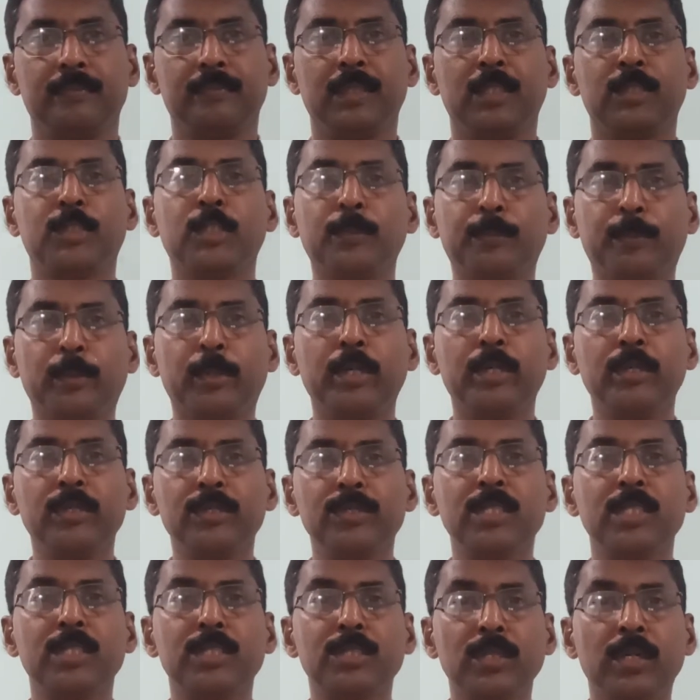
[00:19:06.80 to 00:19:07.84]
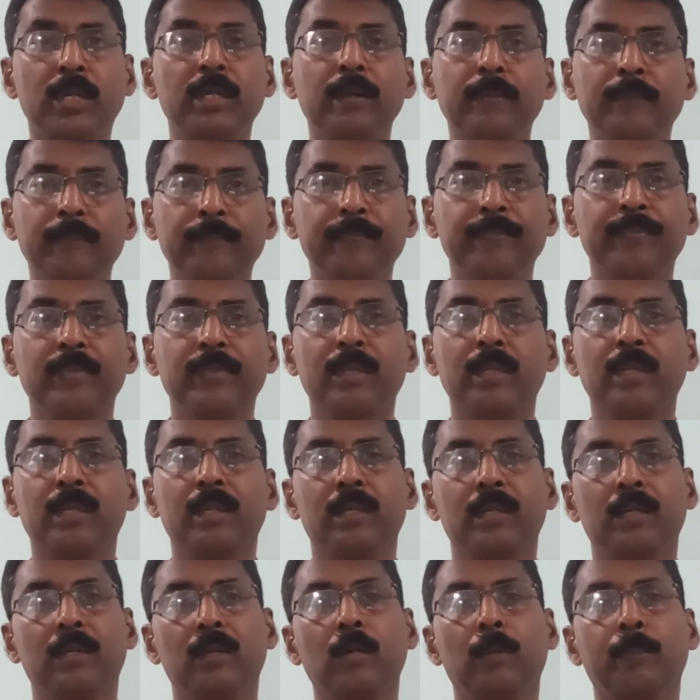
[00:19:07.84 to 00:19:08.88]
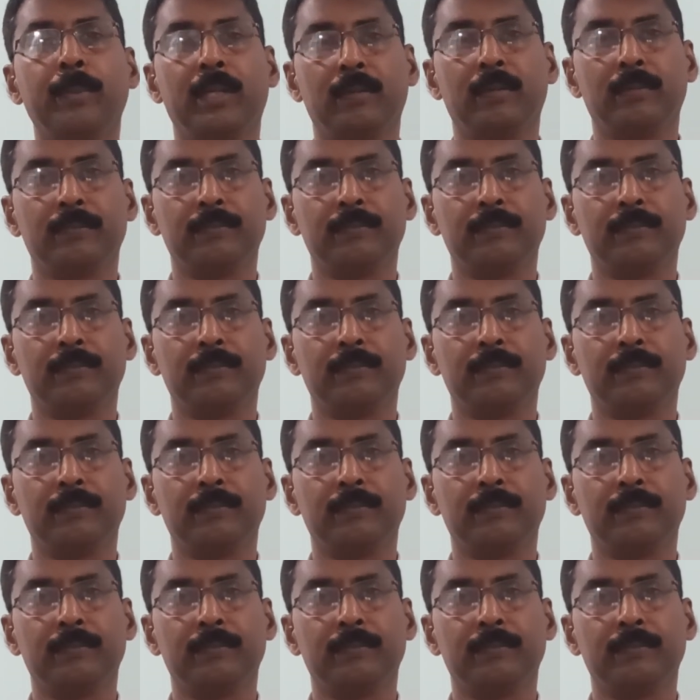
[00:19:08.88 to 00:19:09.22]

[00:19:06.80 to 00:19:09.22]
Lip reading: It should produce its own copy.